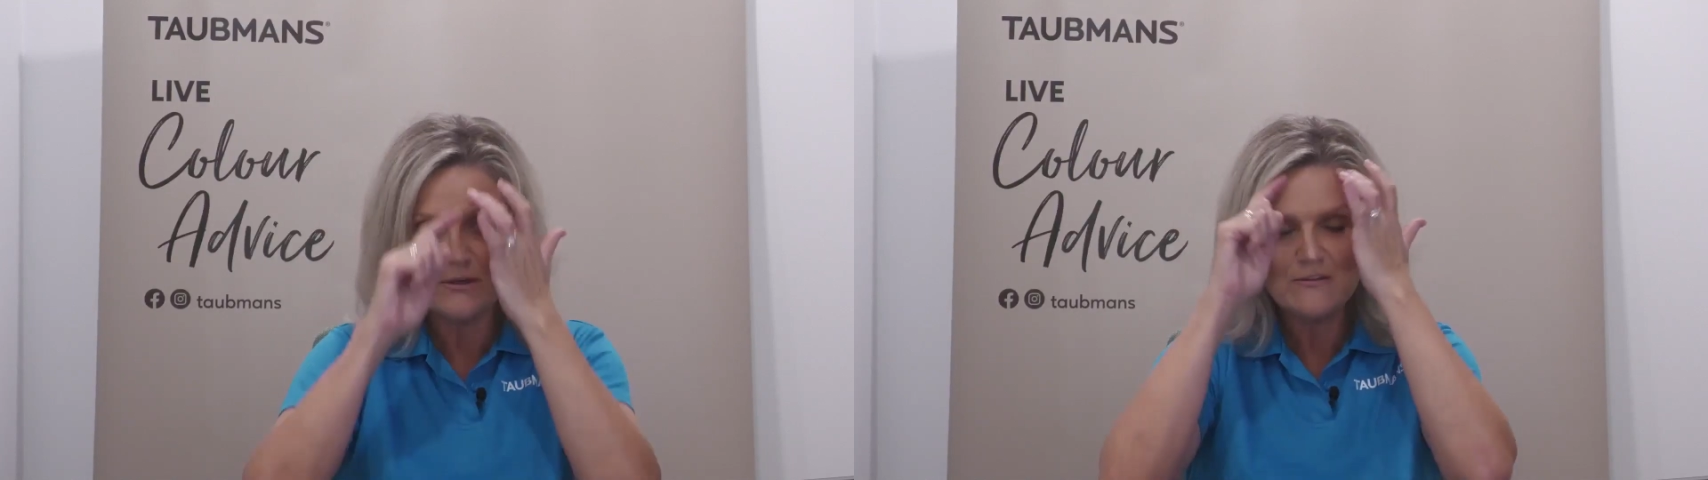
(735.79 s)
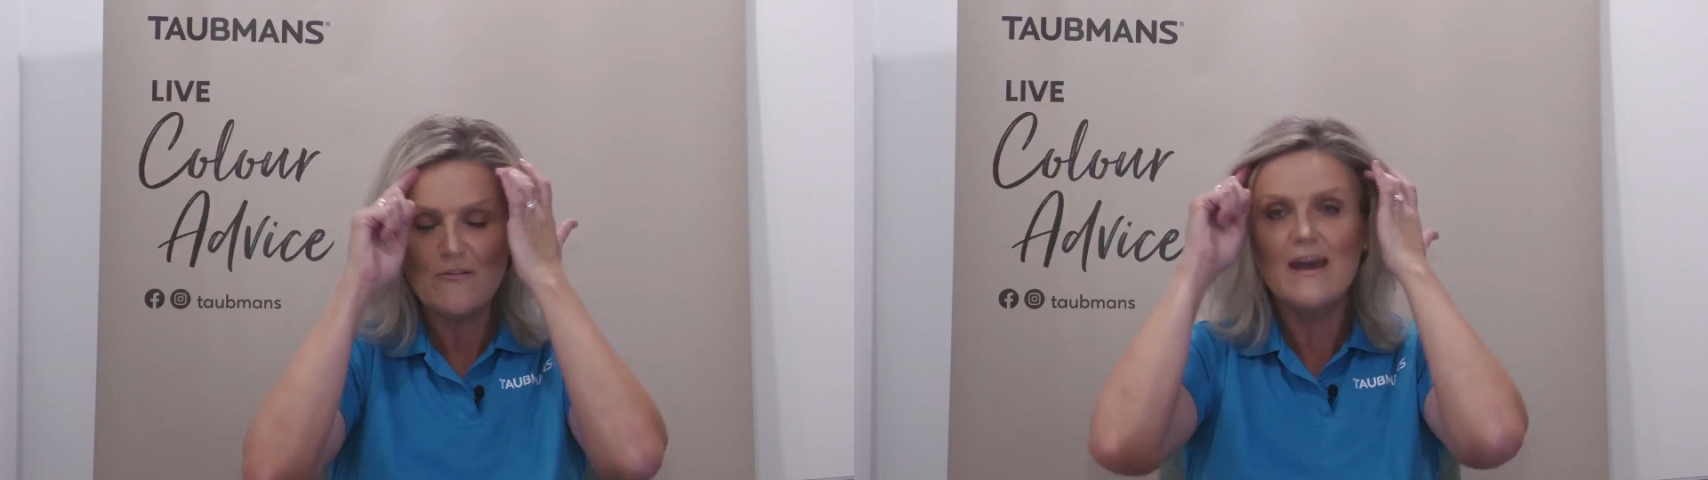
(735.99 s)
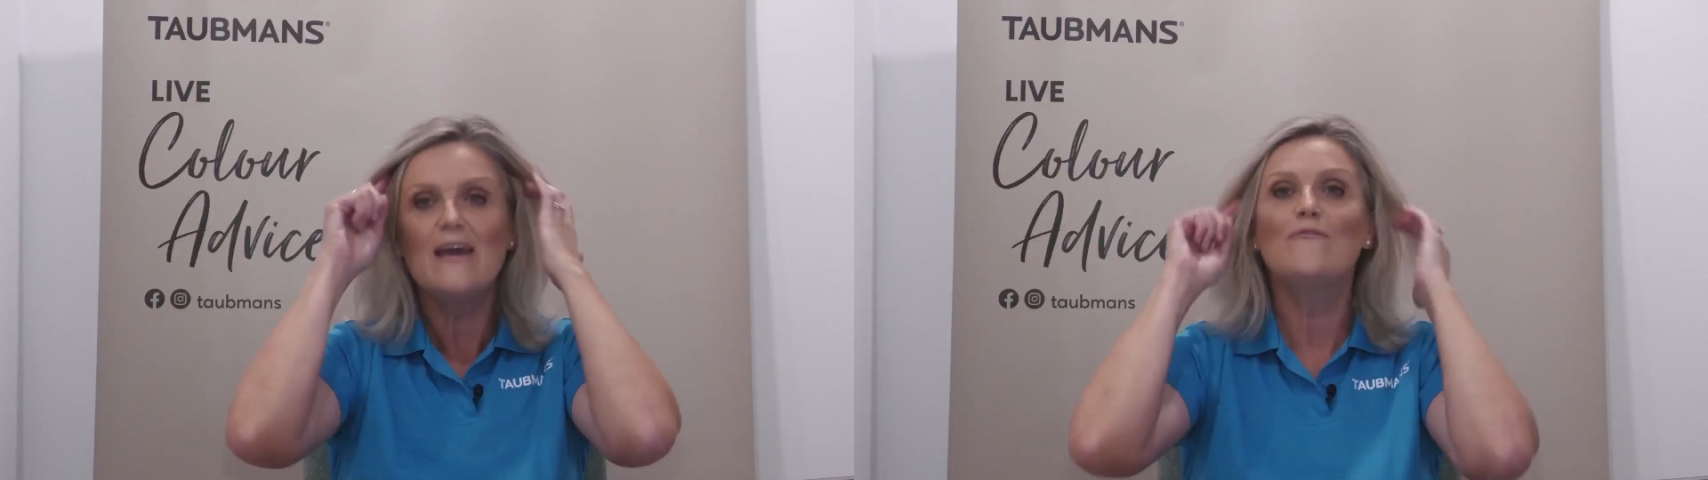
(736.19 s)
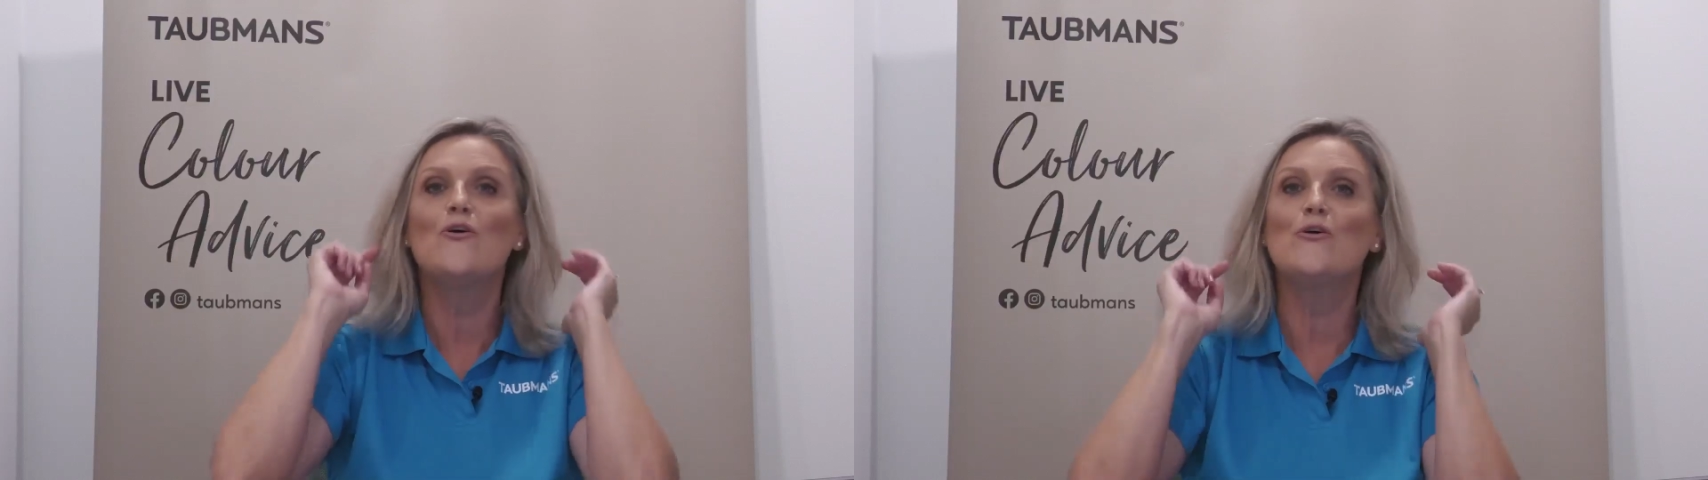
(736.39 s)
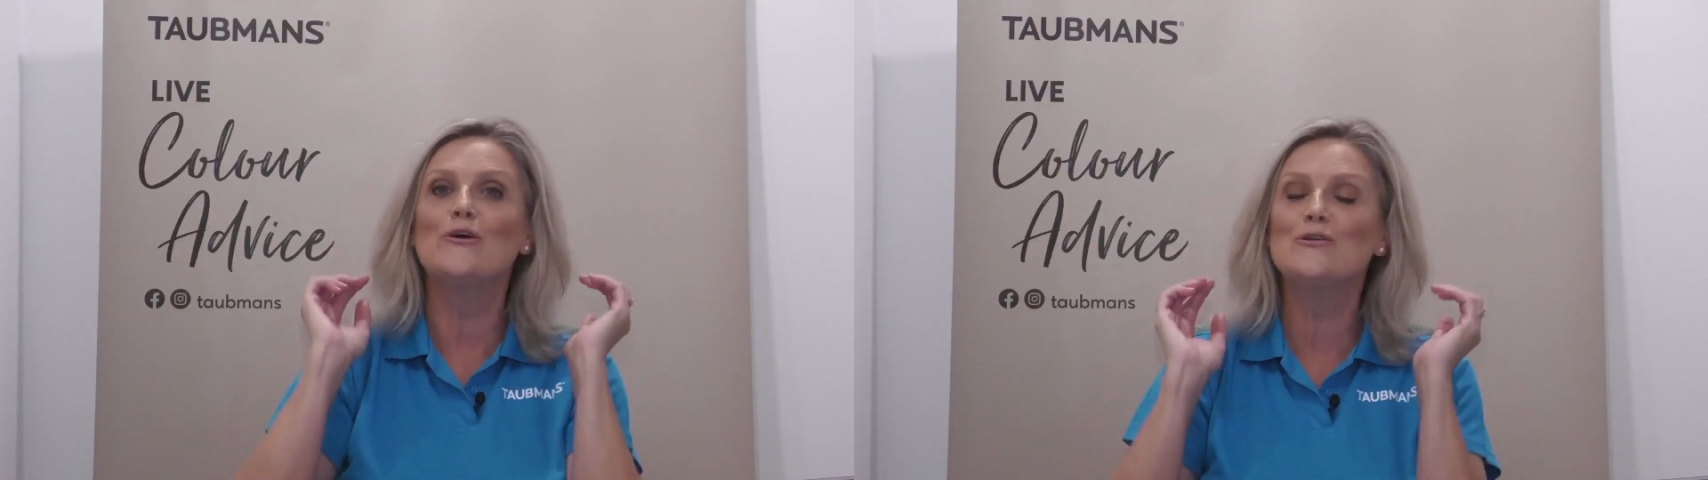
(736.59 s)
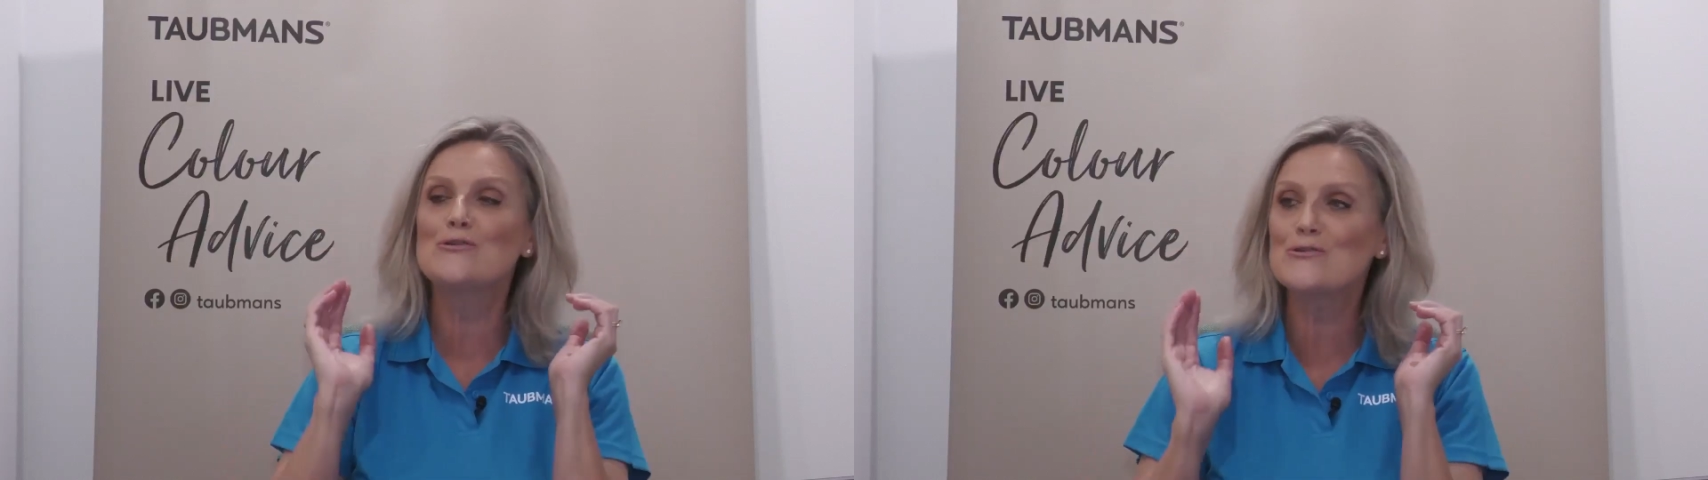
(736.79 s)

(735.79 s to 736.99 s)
because I have heard